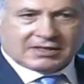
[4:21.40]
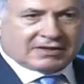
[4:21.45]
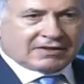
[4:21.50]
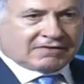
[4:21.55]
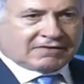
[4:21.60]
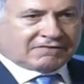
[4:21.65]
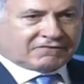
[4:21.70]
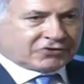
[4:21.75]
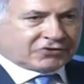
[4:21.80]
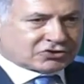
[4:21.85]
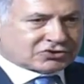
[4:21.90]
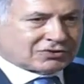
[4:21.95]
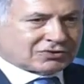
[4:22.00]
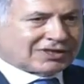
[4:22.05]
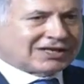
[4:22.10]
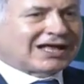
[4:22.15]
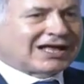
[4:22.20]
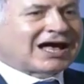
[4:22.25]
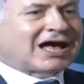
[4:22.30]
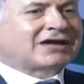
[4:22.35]
virtually
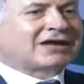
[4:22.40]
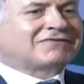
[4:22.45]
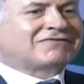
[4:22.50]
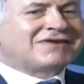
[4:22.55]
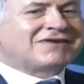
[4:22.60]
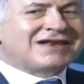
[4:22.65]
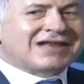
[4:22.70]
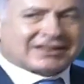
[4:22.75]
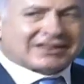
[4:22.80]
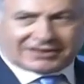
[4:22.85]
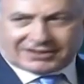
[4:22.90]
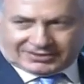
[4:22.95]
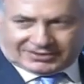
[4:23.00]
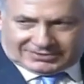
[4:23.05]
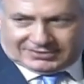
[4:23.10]
out of nothing